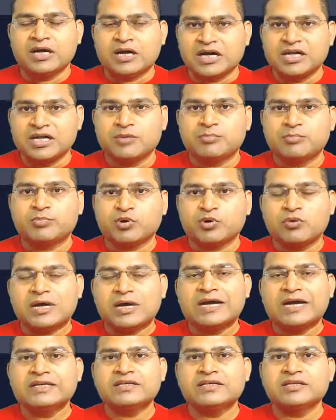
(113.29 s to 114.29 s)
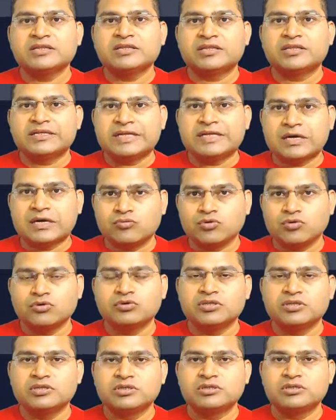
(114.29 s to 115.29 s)
I'll provide the
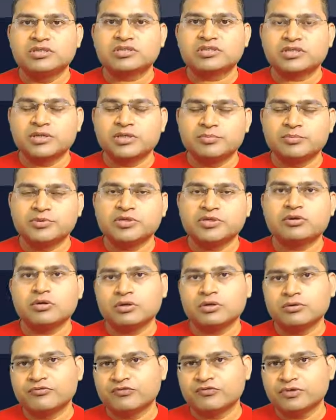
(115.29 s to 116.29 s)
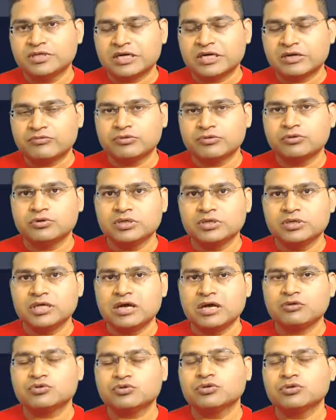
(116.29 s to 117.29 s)
download description or downloading,
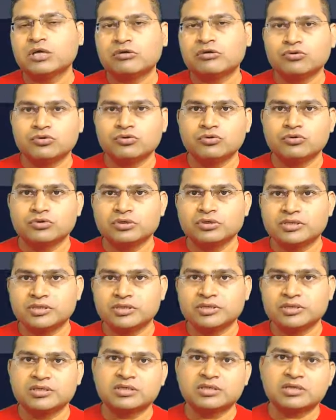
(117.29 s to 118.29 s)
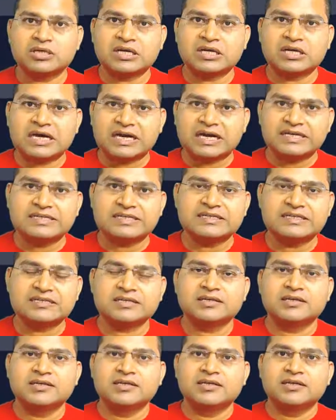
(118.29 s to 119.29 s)
how to download the Kite
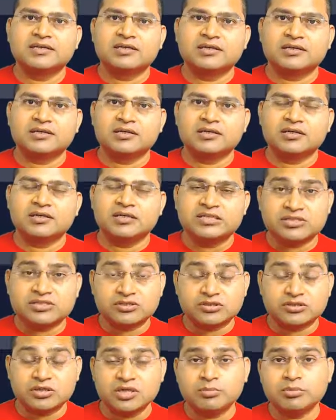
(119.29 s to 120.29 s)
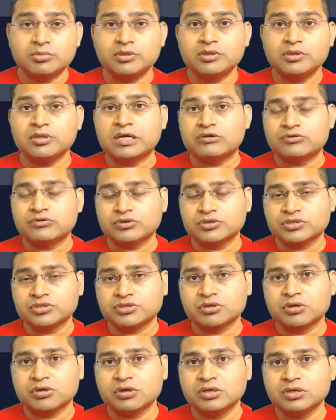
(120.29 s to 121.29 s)
uh, installable, how to
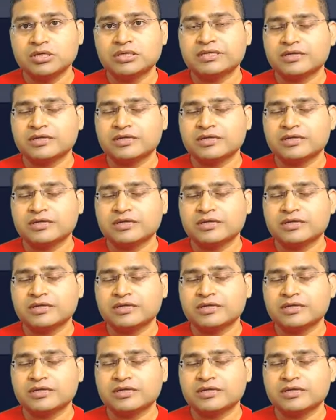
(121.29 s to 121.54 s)
install it